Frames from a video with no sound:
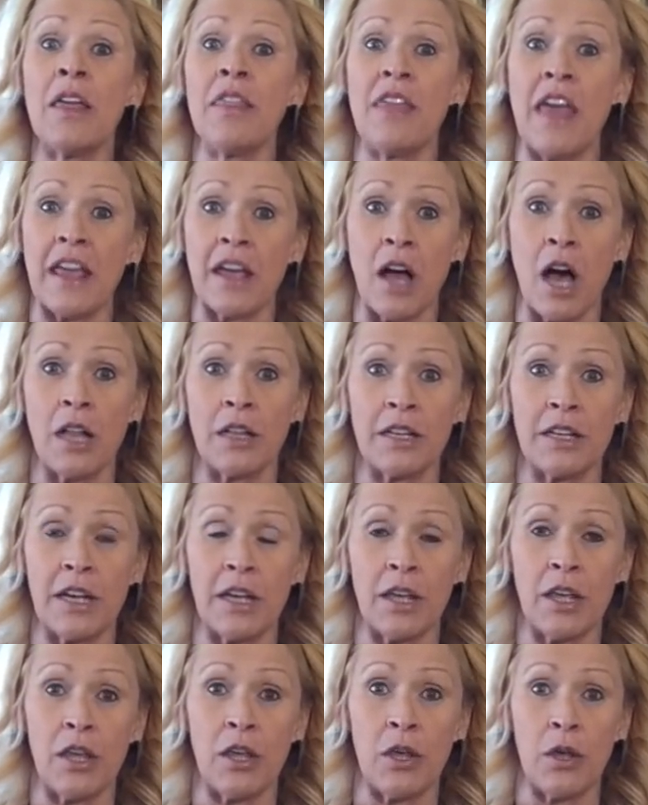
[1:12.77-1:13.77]
They call it
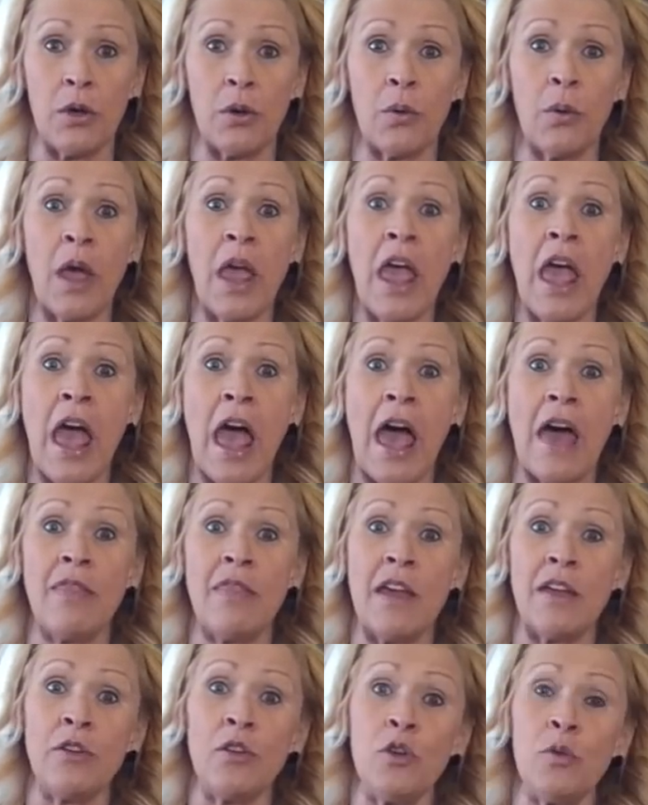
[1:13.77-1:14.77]
a queue.
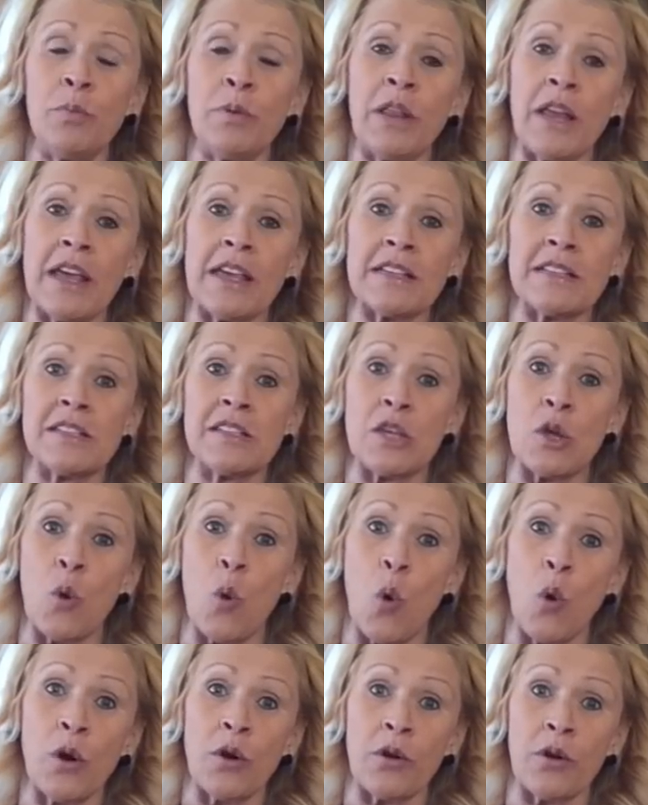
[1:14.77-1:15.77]
And then you place the
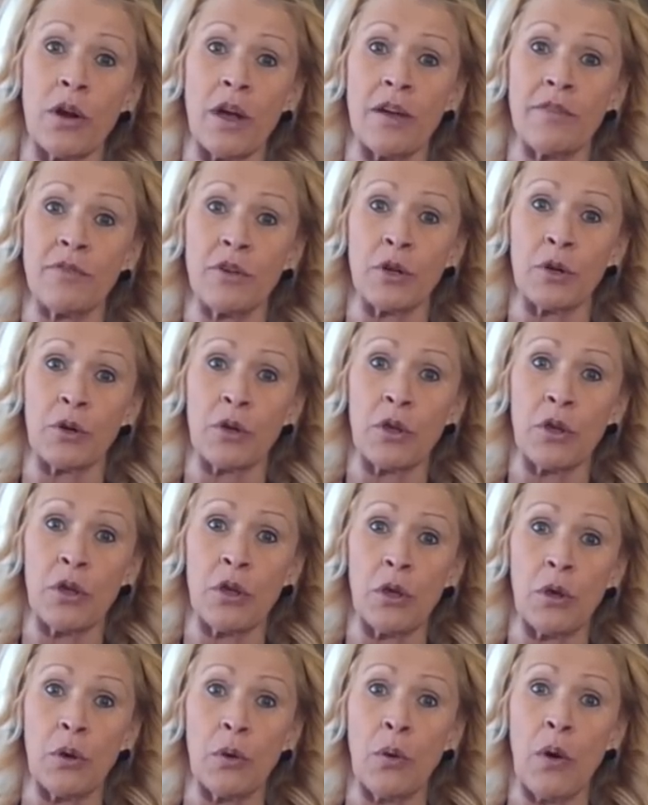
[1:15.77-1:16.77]
order of your
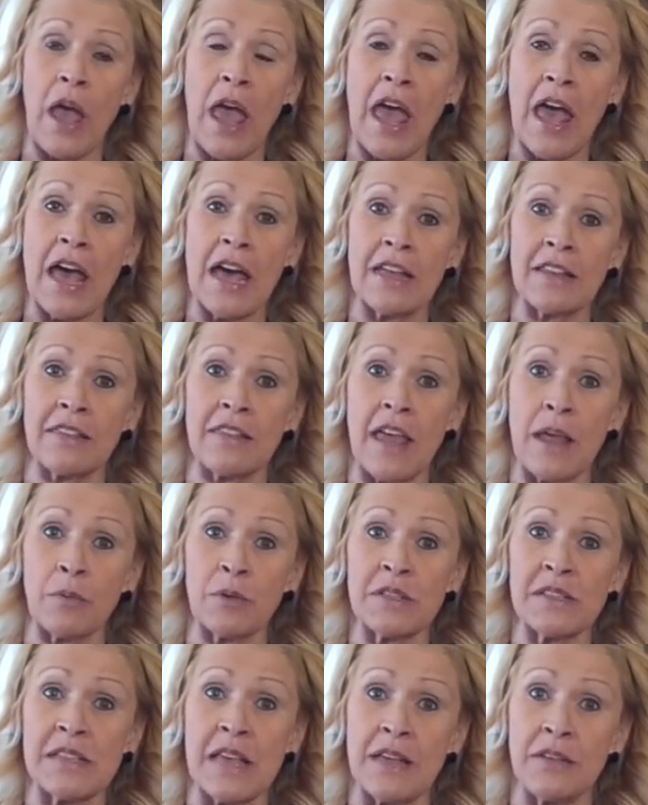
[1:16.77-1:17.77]
queue and they
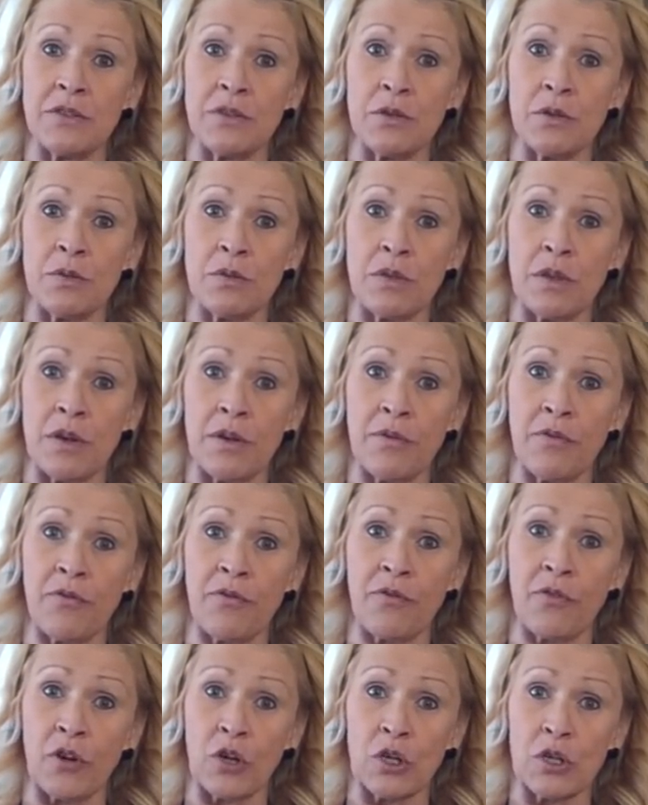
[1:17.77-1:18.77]
will send you the
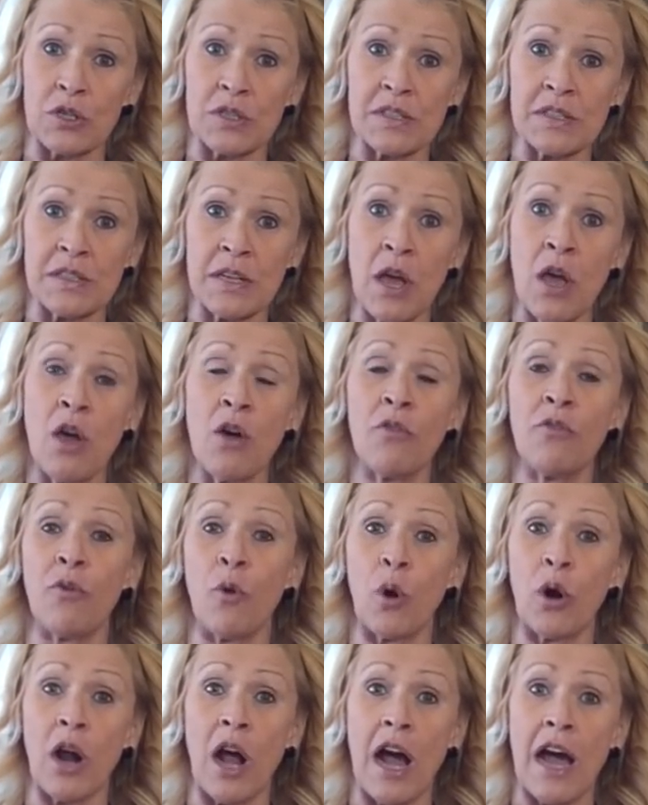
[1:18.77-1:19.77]
first
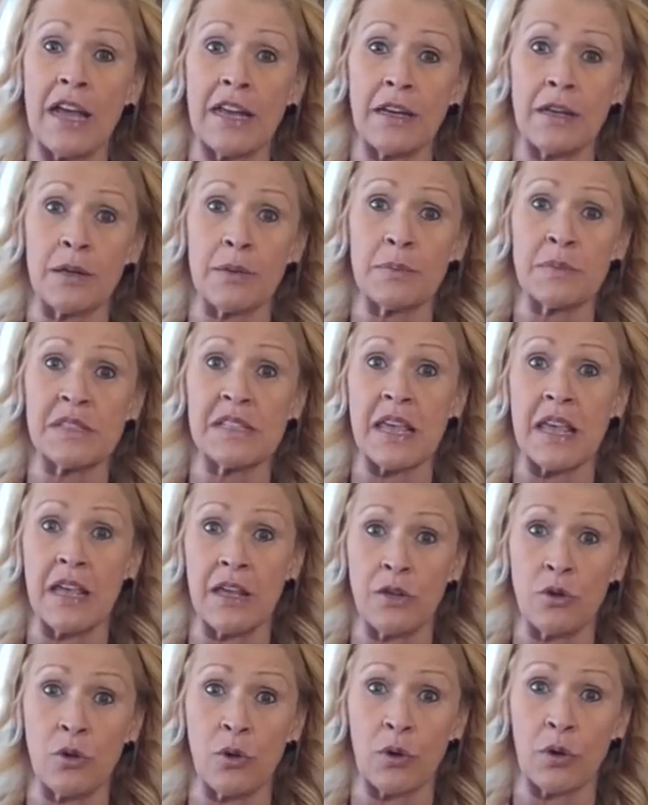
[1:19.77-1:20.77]
four items
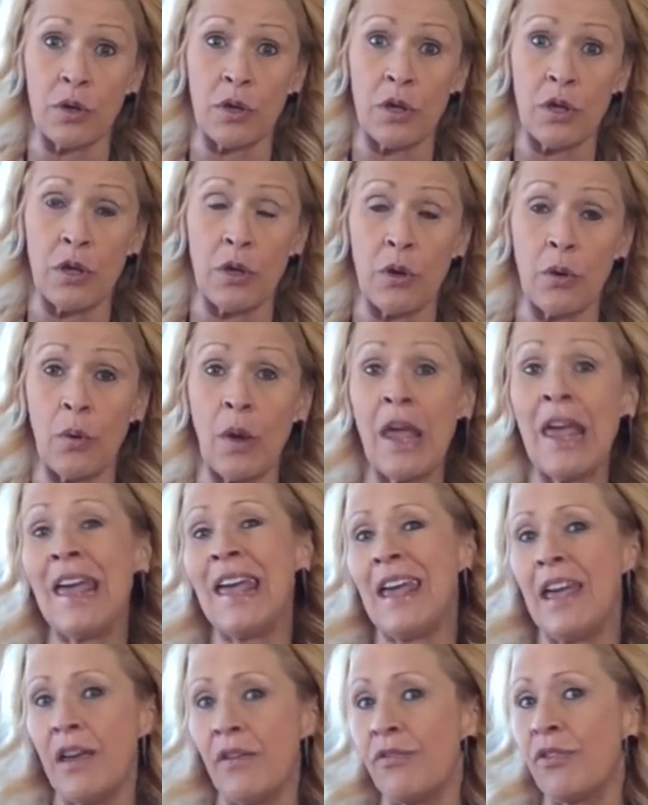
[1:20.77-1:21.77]
in your queue
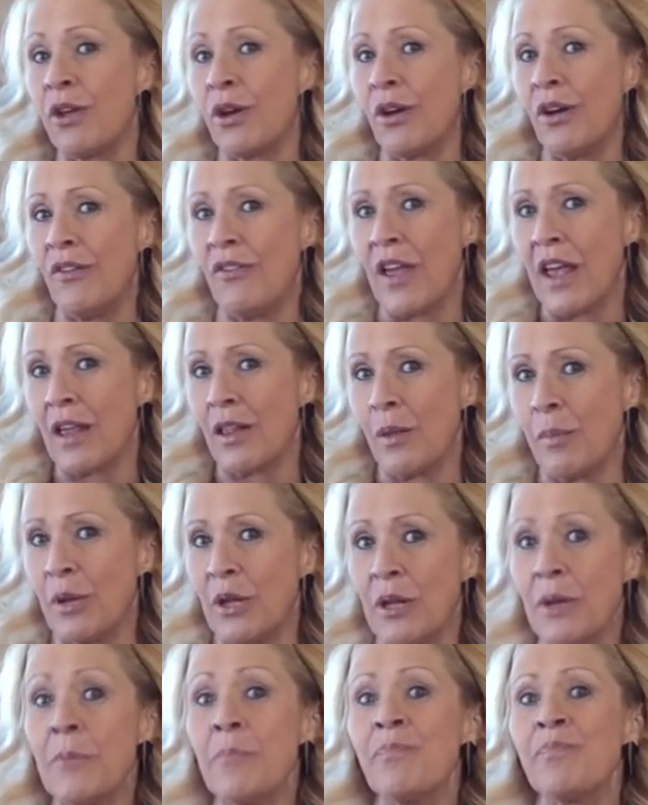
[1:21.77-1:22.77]
if they're
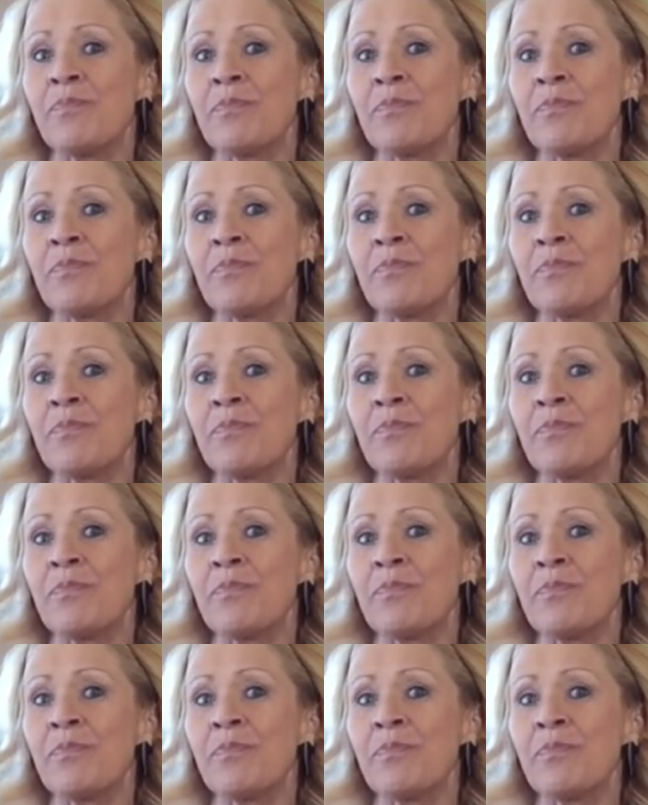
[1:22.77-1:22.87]
available